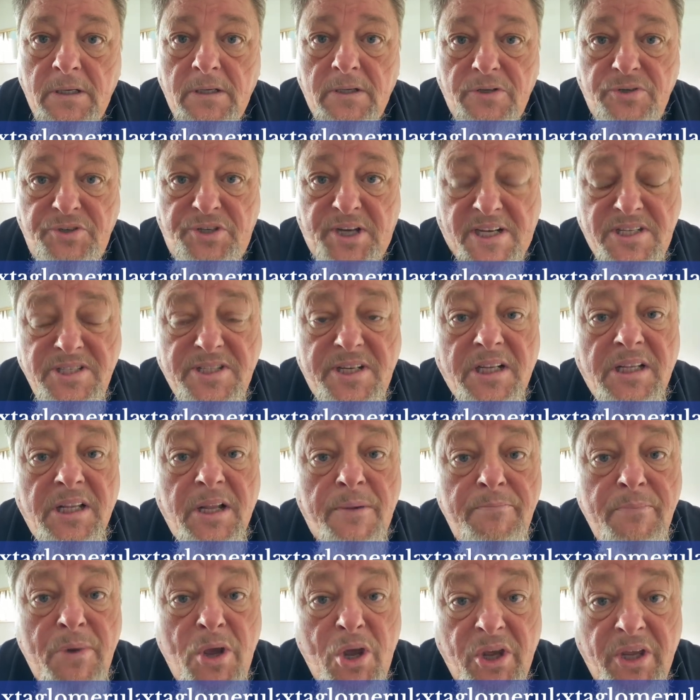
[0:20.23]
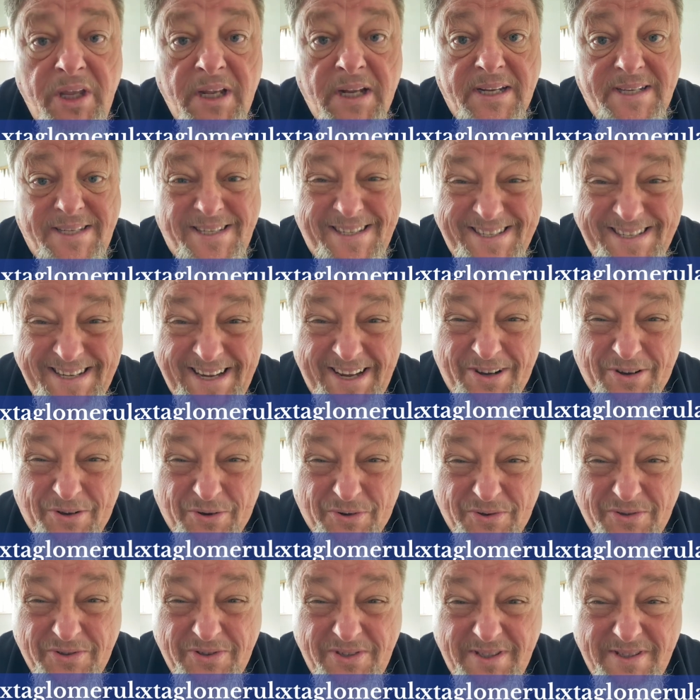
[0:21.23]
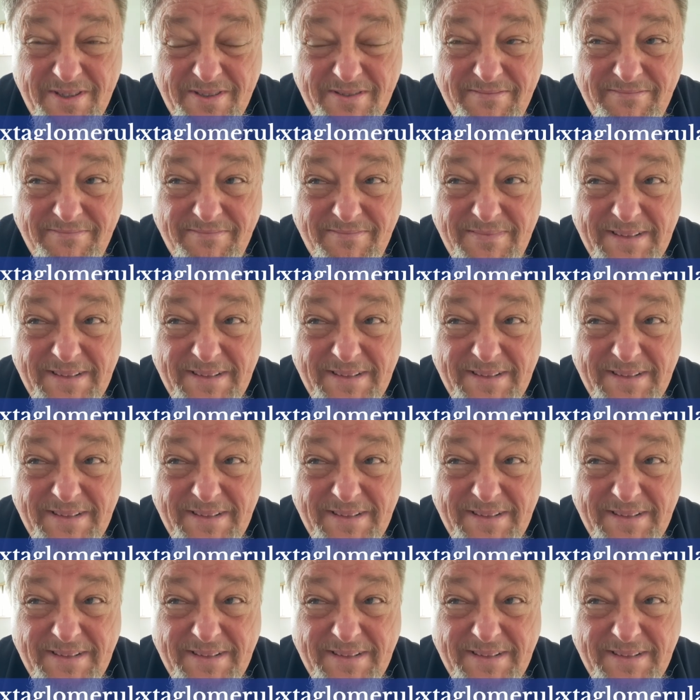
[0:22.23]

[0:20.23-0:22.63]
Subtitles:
Juxtaglomerular cells